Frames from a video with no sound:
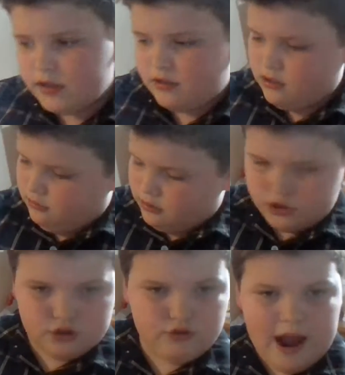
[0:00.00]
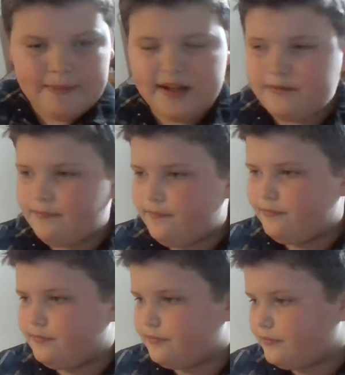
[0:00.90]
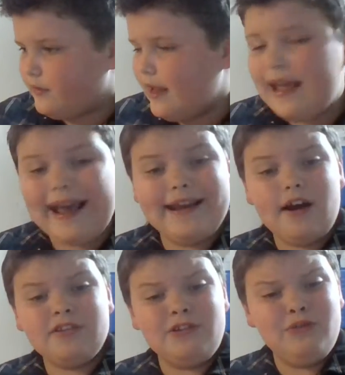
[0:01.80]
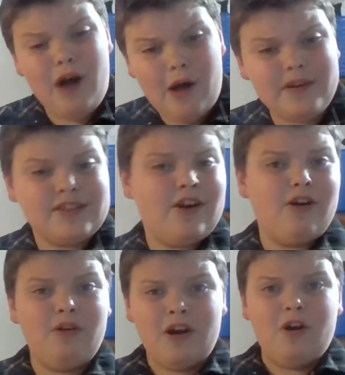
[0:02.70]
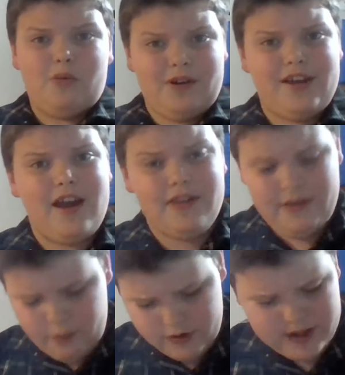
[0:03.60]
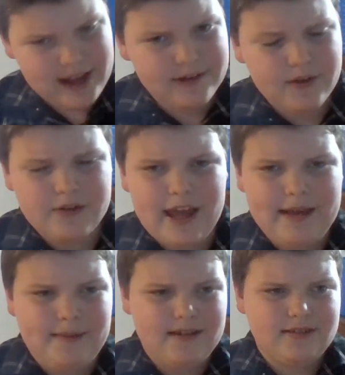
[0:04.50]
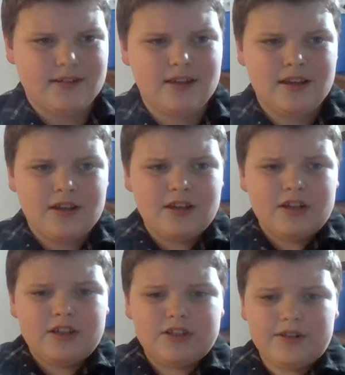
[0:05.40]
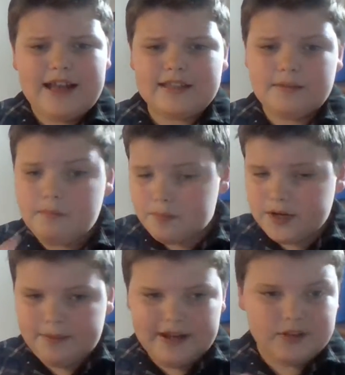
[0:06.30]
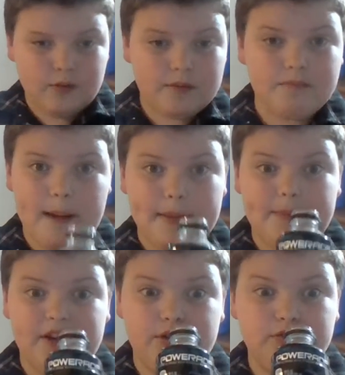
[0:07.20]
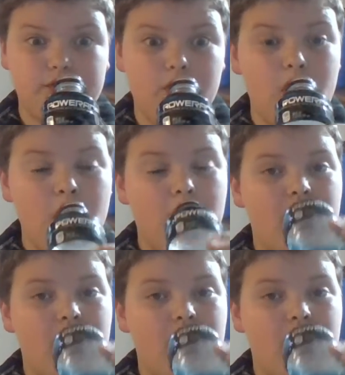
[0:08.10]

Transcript: so you can just grab it, and also you always know where the end of your tape is. So that's a pretty amazing one, probably pretty useful,